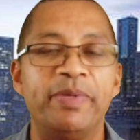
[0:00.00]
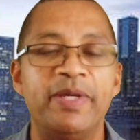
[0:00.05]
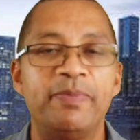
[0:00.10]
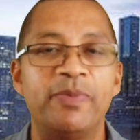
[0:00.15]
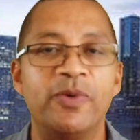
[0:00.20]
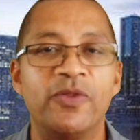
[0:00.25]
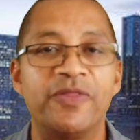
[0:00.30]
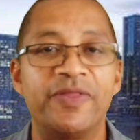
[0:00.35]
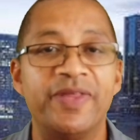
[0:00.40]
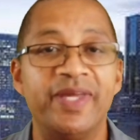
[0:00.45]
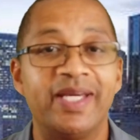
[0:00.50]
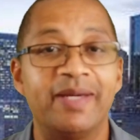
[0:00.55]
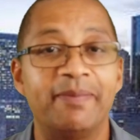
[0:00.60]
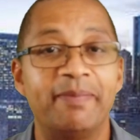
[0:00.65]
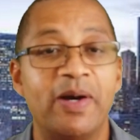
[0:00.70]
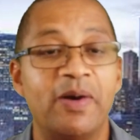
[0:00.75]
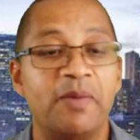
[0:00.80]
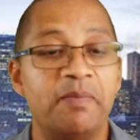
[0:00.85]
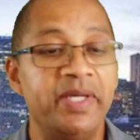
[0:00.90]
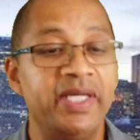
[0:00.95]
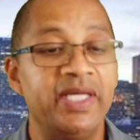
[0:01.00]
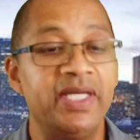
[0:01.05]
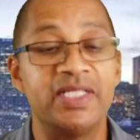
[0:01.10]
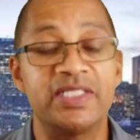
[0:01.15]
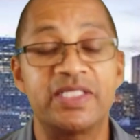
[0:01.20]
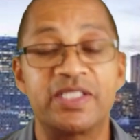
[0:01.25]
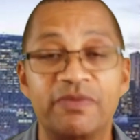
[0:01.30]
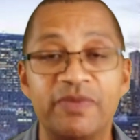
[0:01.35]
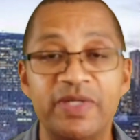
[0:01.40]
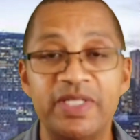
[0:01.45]
people think about me.
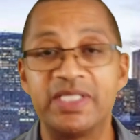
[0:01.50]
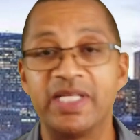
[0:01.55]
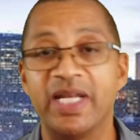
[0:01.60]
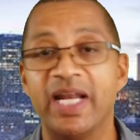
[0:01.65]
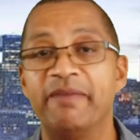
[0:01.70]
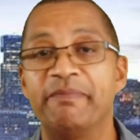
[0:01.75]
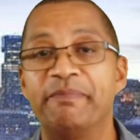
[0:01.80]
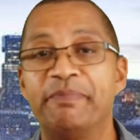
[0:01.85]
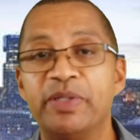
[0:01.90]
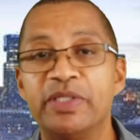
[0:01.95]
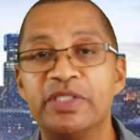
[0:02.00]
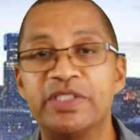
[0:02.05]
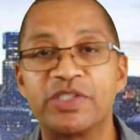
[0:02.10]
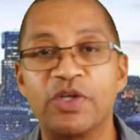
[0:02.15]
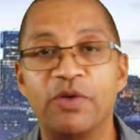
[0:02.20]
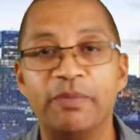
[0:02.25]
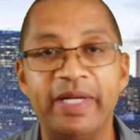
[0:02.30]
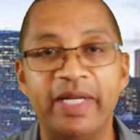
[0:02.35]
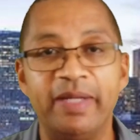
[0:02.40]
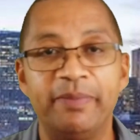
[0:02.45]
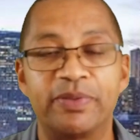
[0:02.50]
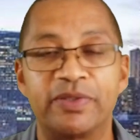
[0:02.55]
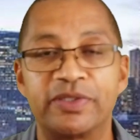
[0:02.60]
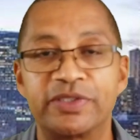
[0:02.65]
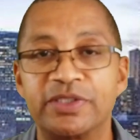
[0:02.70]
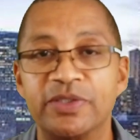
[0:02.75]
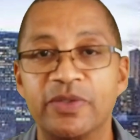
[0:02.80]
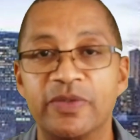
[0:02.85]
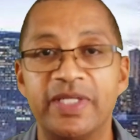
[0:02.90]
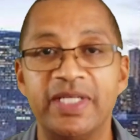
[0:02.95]
Hence the reason I put so many
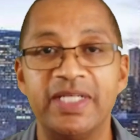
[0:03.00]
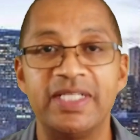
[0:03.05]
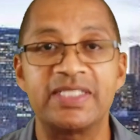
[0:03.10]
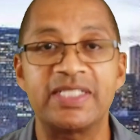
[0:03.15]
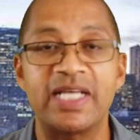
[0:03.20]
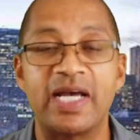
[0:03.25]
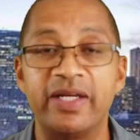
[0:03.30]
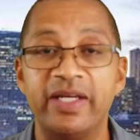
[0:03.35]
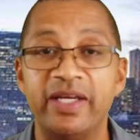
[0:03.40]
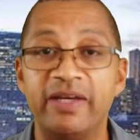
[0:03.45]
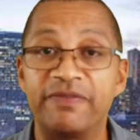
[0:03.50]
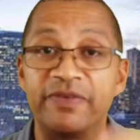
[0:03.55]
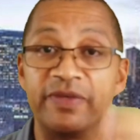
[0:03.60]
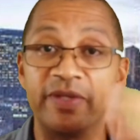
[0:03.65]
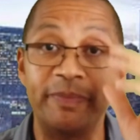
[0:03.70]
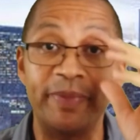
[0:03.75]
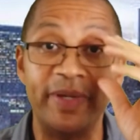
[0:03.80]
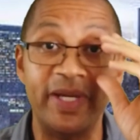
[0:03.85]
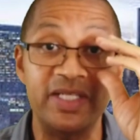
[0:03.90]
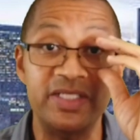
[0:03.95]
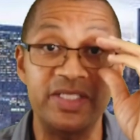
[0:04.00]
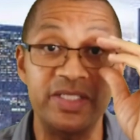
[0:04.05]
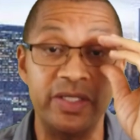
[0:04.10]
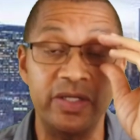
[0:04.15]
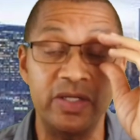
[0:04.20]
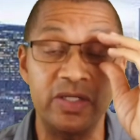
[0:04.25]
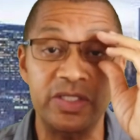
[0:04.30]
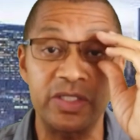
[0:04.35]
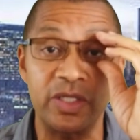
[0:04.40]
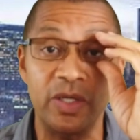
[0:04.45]
personal things out here for the past
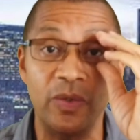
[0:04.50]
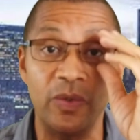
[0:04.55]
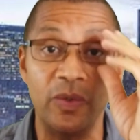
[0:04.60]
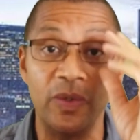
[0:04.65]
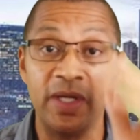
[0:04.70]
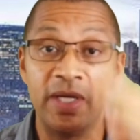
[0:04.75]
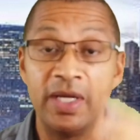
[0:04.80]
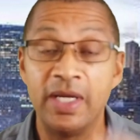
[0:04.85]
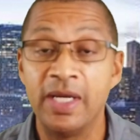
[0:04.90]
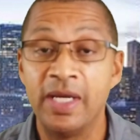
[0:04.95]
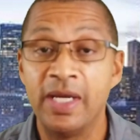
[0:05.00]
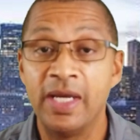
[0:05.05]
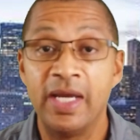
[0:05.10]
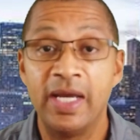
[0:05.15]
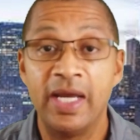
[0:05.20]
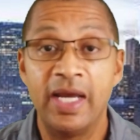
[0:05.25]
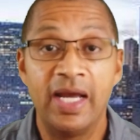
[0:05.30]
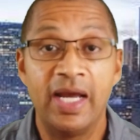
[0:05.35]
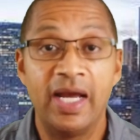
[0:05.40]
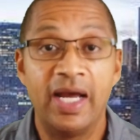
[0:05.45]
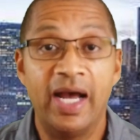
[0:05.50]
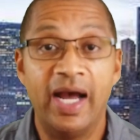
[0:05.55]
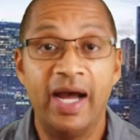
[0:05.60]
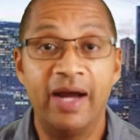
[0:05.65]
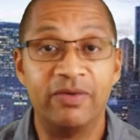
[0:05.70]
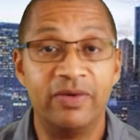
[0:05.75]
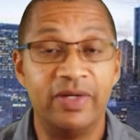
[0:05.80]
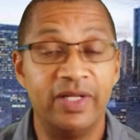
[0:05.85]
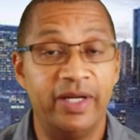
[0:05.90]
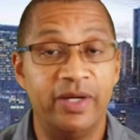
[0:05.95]
year or so.
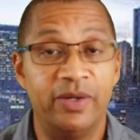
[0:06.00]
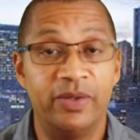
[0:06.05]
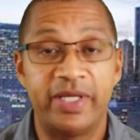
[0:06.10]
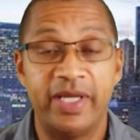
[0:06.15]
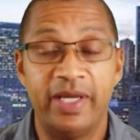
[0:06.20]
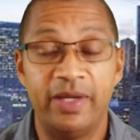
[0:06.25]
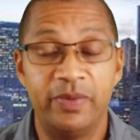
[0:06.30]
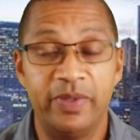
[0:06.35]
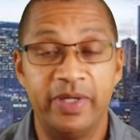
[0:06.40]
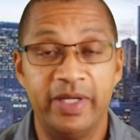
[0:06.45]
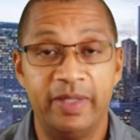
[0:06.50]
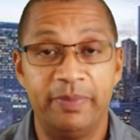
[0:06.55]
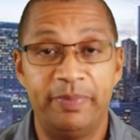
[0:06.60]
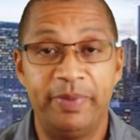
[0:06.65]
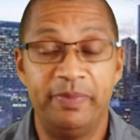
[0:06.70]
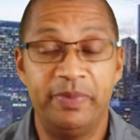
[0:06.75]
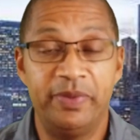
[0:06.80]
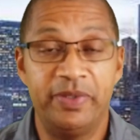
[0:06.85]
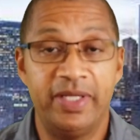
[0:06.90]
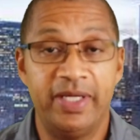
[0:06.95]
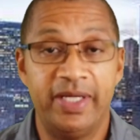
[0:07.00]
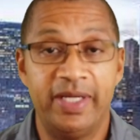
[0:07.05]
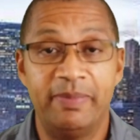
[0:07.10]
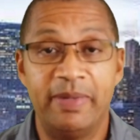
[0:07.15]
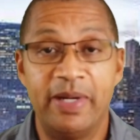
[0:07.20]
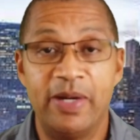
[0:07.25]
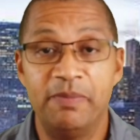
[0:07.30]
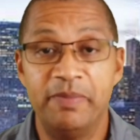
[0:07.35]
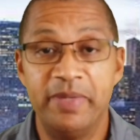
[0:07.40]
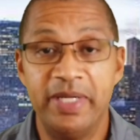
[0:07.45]
I really don't care what other people think
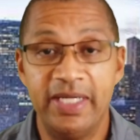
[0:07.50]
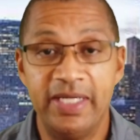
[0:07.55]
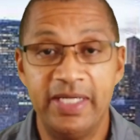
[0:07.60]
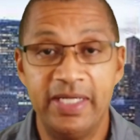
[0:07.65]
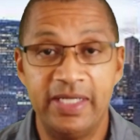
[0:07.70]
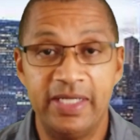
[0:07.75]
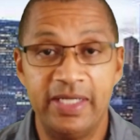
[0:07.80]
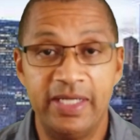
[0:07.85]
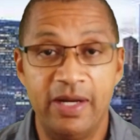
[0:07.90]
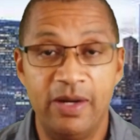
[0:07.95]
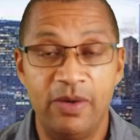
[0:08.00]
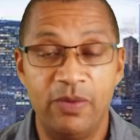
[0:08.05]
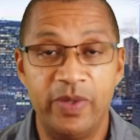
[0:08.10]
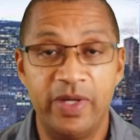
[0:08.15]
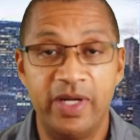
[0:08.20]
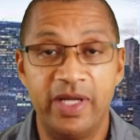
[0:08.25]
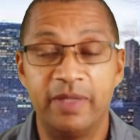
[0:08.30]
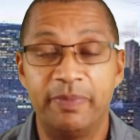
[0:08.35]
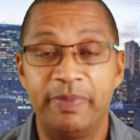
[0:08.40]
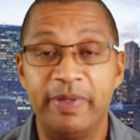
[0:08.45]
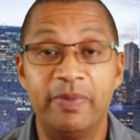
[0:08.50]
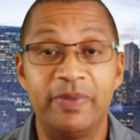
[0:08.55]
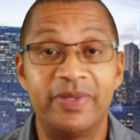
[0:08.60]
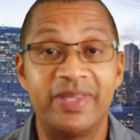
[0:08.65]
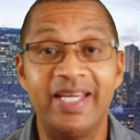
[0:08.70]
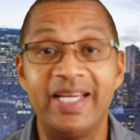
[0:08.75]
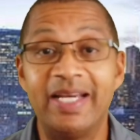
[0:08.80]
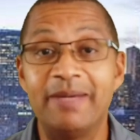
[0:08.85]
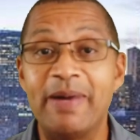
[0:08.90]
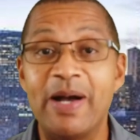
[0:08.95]
about me. You know, what other people
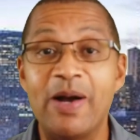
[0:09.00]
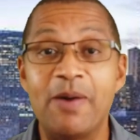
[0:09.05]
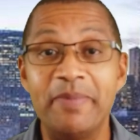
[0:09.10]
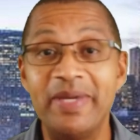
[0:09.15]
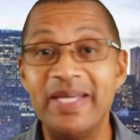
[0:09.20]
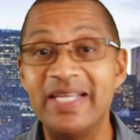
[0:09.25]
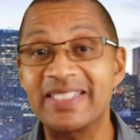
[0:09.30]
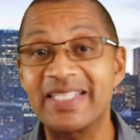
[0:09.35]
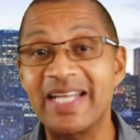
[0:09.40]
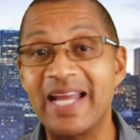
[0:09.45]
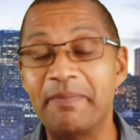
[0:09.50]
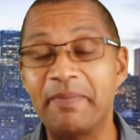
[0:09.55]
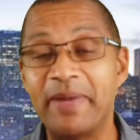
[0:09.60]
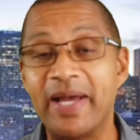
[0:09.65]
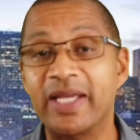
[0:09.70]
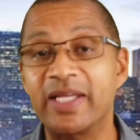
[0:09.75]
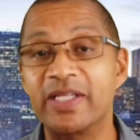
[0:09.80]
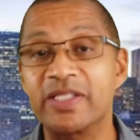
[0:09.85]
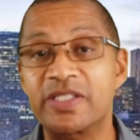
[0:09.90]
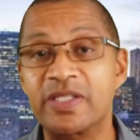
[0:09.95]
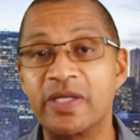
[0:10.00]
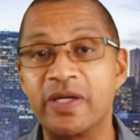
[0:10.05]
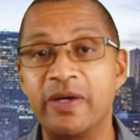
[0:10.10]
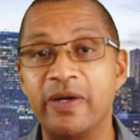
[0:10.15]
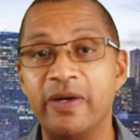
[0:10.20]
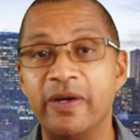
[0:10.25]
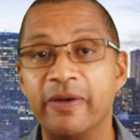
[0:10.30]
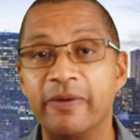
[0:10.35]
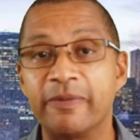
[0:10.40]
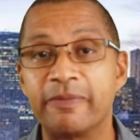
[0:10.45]
think about me is not my
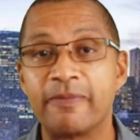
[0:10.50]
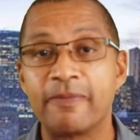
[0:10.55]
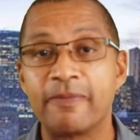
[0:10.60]
concern.